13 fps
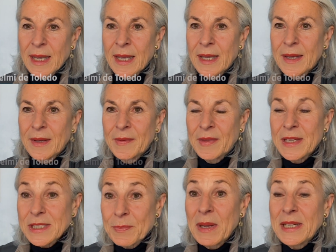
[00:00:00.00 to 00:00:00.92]

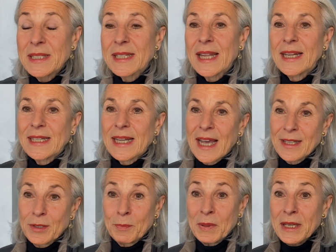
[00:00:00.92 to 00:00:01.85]
This means that
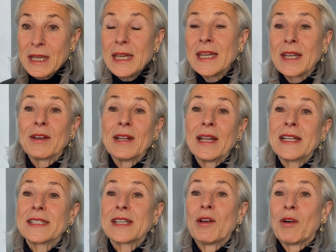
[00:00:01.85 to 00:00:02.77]
at the beginning,
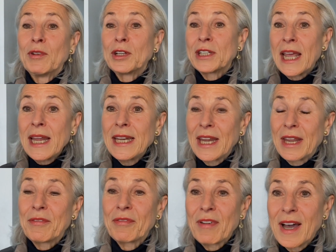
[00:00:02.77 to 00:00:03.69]
let's say, of a
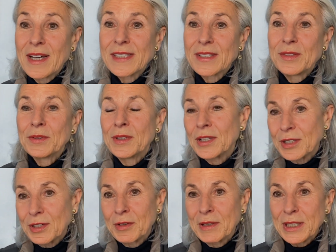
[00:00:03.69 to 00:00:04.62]
10-day fast, you're
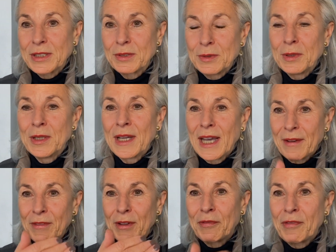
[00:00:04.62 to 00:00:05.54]
not going to
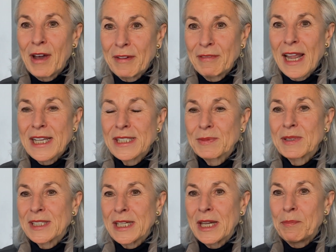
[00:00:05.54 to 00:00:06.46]
have the 5
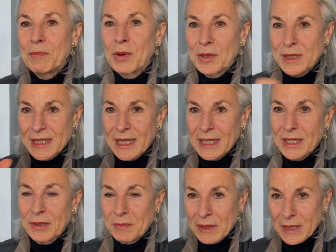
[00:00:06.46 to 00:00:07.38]
less same points than
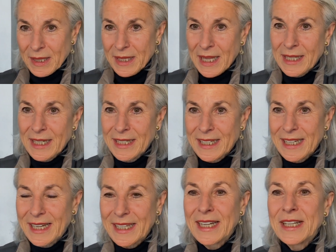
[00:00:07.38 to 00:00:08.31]
in the middle than in
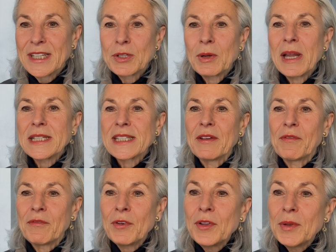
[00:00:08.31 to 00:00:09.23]
the end. So let's
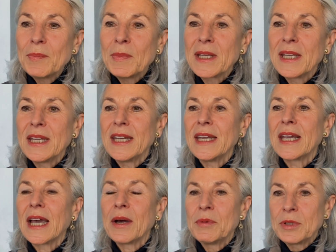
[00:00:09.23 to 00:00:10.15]
say for the
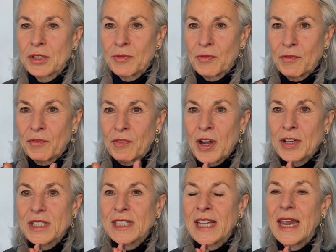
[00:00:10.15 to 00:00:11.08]
beginning, I would
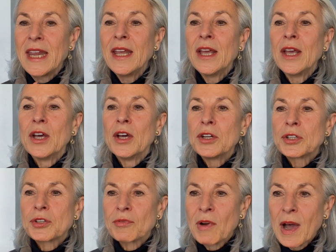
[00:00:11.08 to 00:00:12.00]
first say,
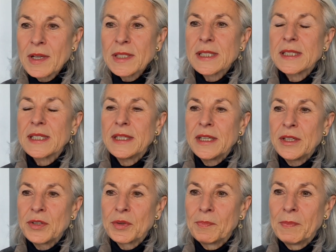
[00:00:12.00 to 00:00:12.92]
trust in
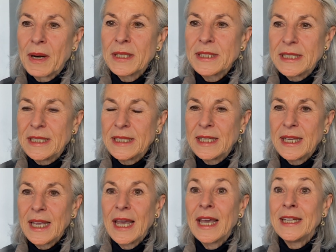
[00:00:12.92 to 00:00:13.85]
your body
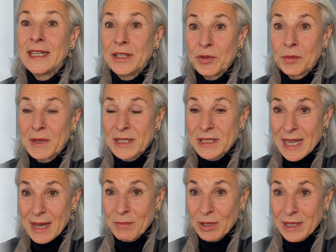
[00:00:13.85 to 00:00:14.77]
and in your
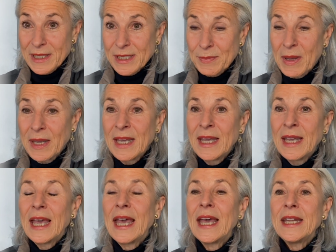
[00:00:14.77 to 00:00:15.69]
metabolism
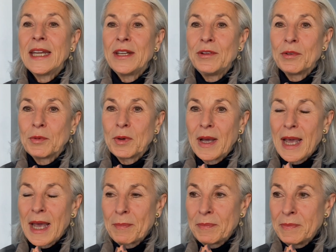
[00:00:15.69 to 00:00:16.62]
and in your
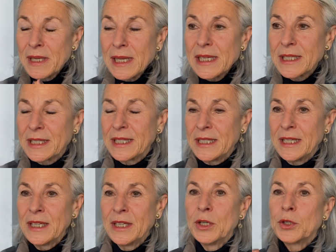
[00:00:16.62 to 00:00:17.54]

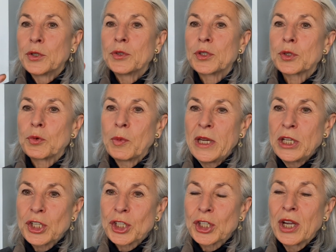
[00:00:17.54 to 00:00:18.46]
ability to
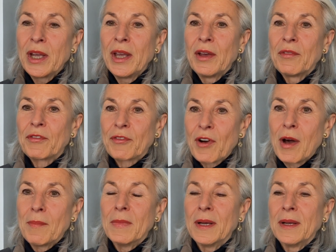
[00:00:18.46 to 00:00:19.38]
switch
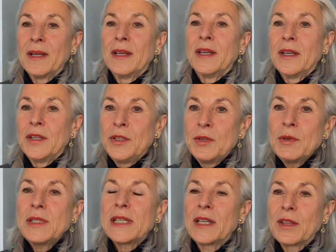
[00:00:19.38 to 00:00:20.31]
from
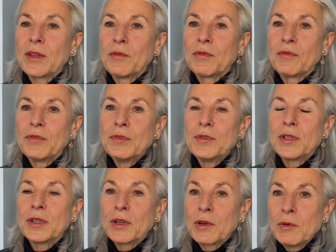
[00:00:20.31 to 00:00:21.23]
using the
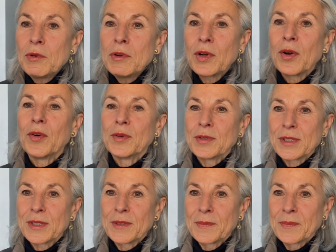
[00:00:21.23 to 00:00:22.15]
food
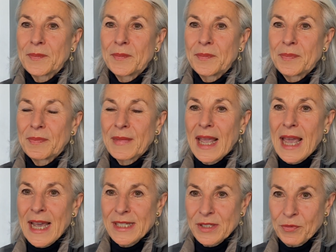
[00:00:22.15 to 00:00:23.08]
glucose
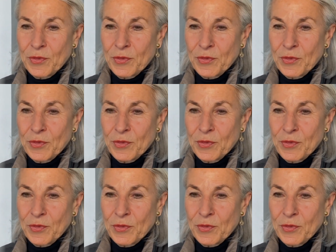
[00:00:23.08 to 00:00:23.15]
as a